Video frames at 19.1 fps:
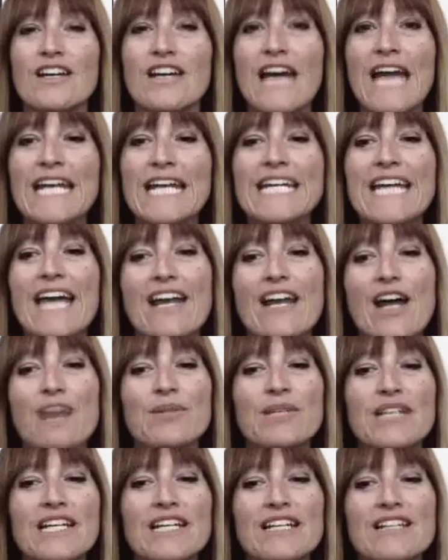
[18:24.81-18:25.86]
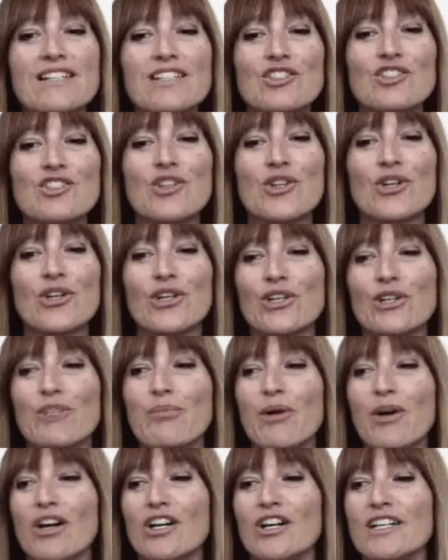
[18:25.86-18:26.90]
And again, I'm getting this third
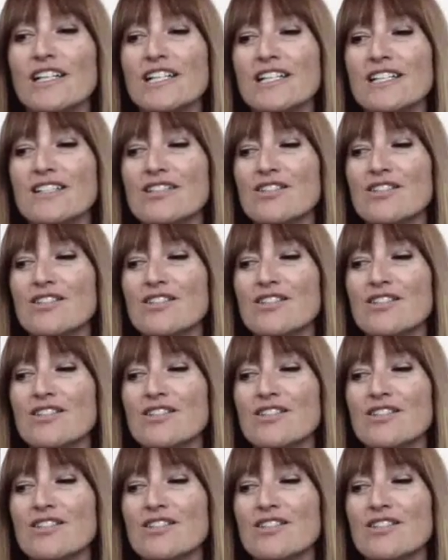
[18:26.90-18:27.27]
party,